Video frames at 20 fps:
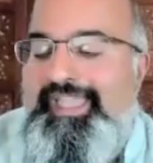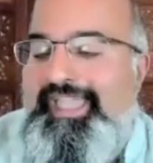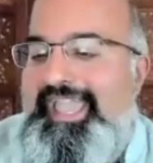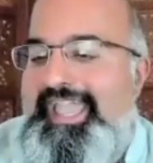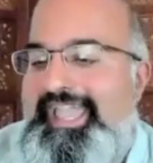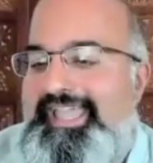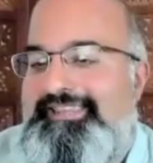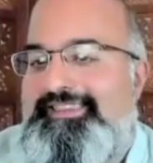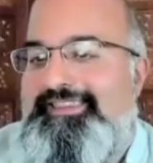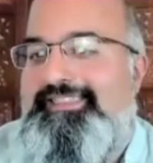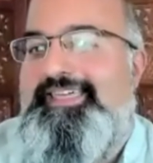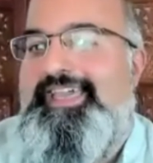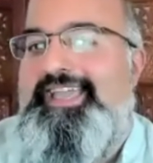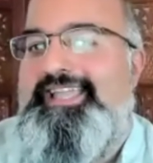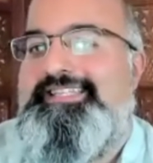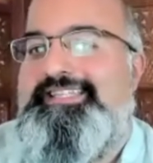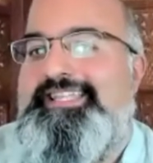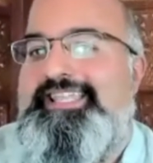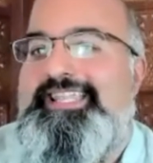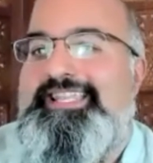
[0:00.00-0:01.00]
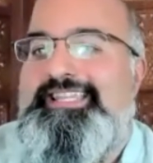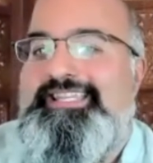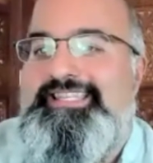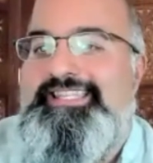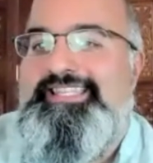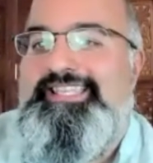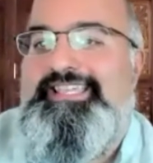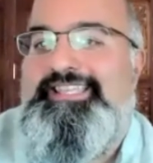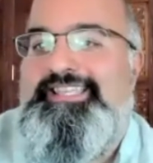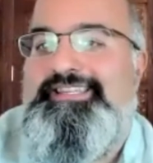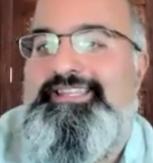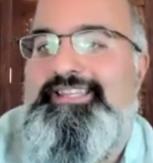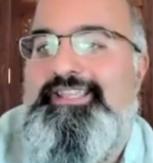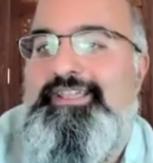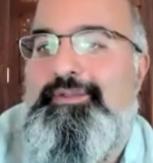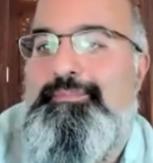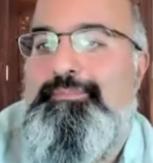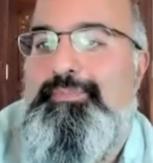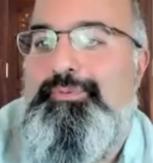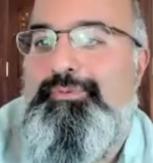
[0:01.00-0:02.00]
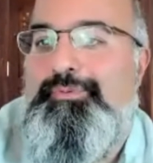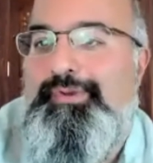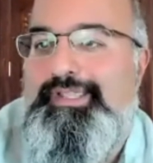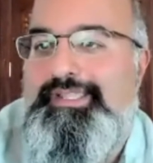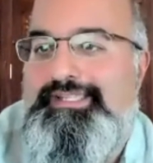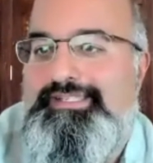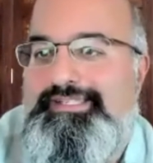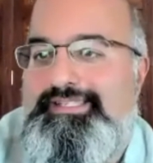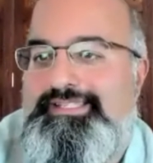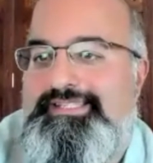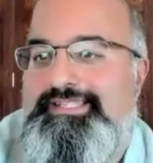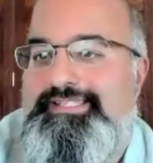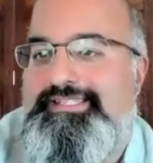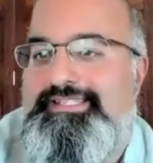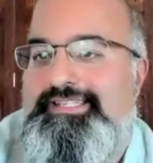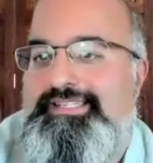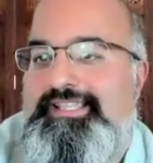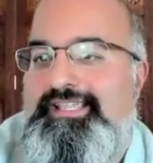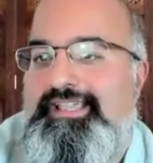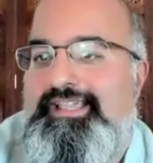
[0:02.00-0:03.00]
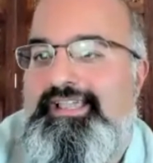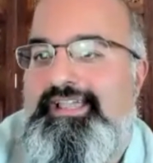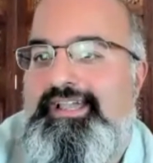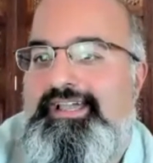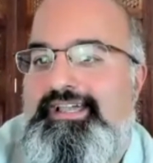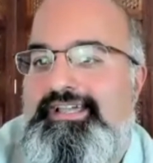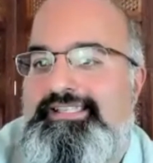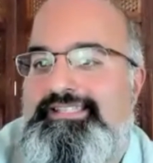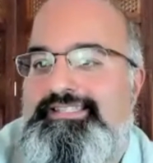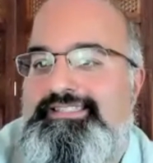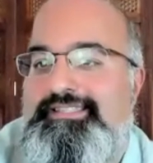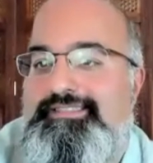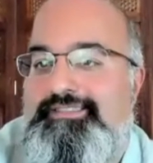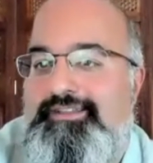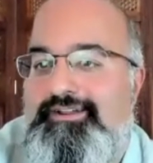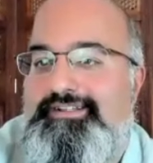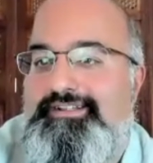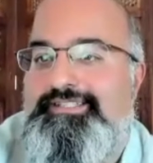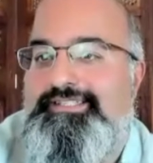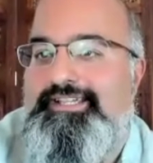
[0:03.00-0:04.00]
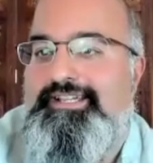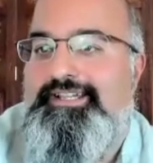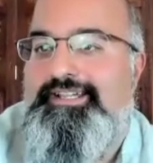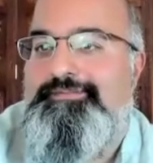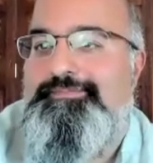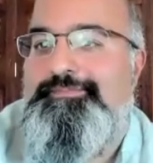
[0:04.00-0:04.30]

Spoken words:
And that Indian prince, Siddhartha,